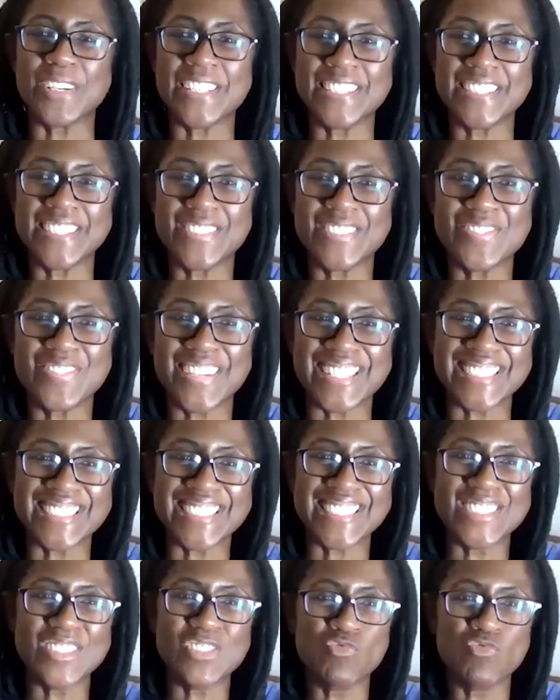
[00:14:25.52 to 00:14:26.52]
her yeast it's
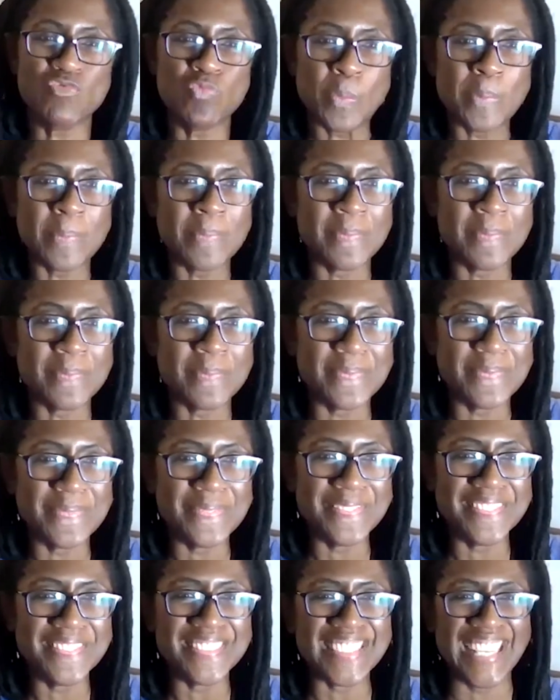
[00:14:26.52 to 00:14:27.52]
making it
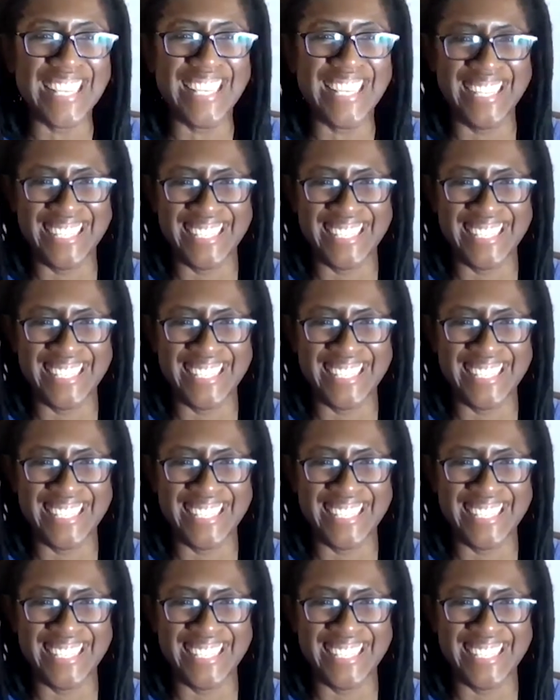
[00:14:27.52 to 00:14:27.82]
worse